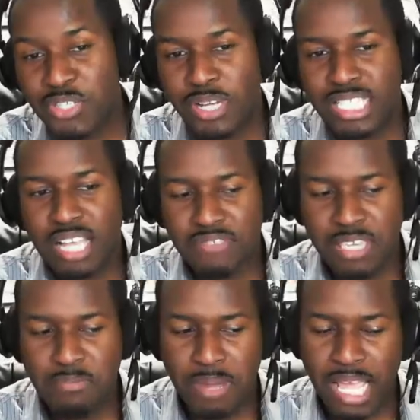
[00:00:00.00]
too, I still
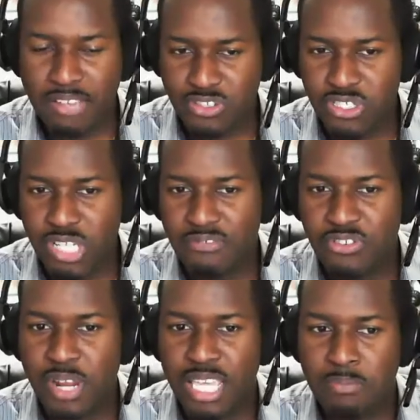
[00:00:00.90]
have
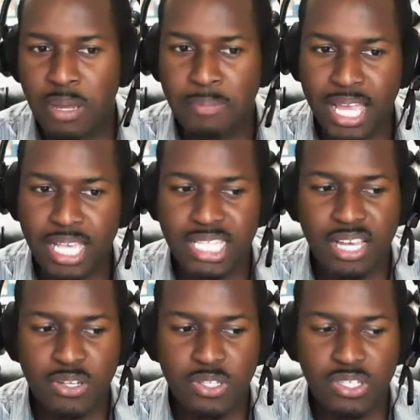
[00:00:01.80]
trying to keep my bias
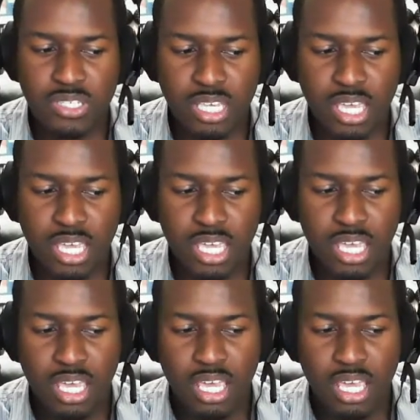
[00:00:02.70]
out to say,